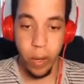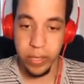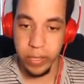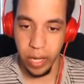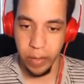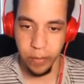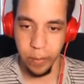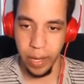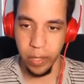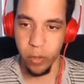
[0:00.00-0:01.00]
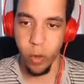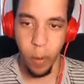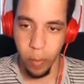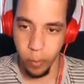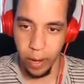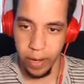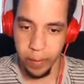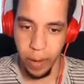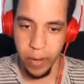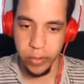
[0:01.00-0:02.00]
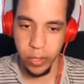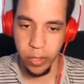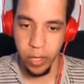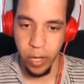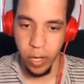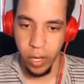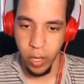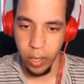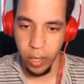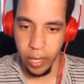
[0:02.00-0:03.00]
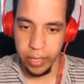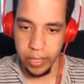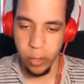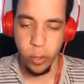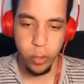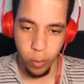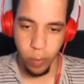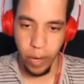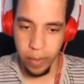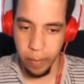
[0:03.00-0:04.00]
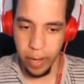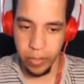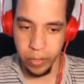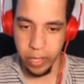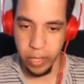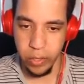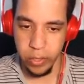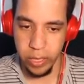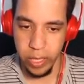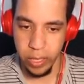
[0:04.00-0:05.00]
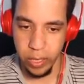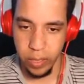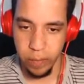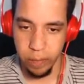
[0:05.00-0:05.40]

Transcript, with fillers: it wasn't done from like a normal randomizer or like the usual randomizers that you see.